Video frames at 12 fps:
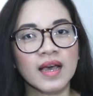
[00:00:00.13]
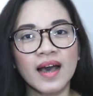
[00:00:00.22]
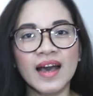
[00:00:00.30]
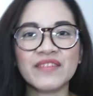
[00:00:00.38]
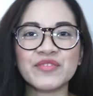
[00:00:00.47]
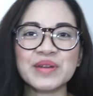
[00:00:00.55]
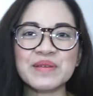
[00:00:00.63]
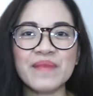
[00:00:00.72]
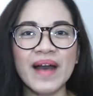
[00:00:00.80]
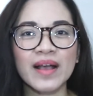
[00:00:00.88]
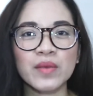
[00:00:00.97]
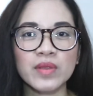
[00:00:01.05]
Hi everyone, I'm
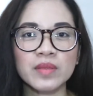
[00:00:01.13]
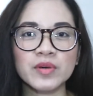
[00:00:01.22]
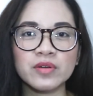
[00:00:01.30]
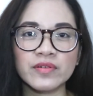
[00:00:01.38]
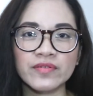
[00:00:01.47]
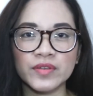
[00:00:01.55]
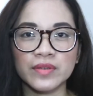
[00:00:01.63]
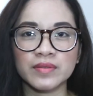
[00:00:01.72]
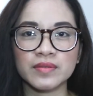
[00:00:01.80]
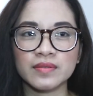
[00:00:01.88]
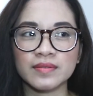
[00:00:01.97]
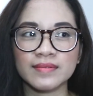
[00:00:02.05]
back with a book
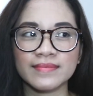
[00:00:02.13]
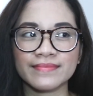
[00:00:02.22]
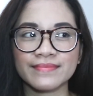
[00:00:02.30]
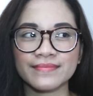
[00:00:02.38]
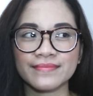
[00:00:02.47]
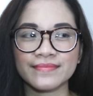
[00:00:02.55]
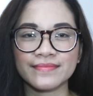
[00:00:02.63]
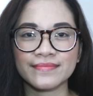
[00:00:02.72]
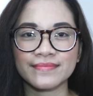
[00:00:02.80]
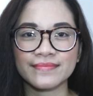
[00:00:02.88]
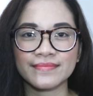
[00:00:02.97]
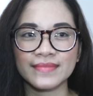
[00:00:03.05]
review.
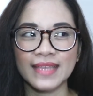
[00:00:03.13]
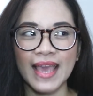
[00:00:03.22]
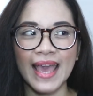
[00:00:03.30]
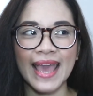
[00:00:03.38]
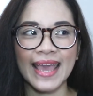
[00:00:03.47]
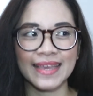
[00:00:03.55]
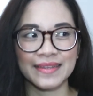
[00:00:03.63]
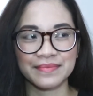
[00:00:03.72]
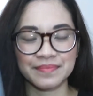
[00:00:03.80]
Yay!